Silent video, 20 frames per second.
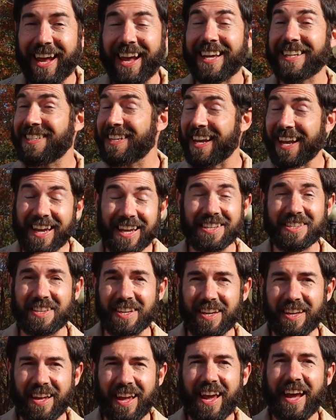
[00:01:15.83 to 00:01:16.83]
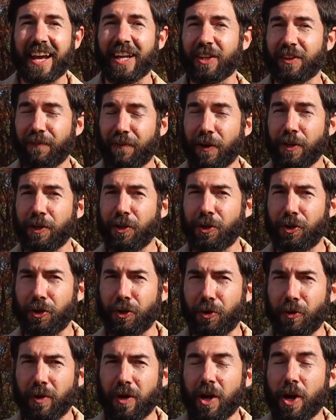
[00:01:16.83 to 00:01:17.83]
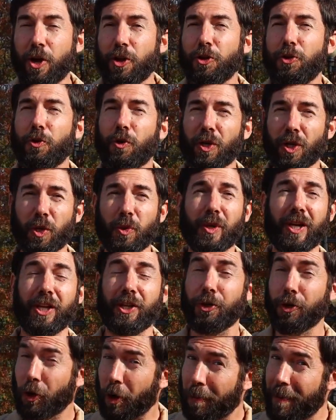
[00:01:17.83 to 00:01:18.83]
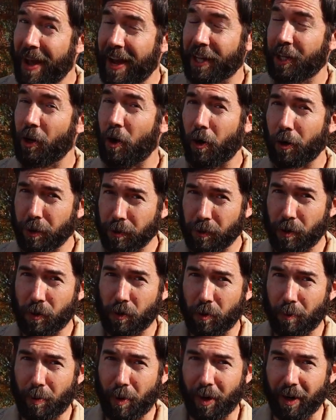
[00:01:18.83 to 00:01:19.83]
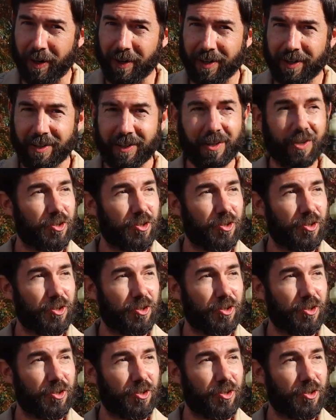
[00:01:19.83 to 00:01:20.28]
It's easy, it's fun to do. You can do it in your backyard or local park.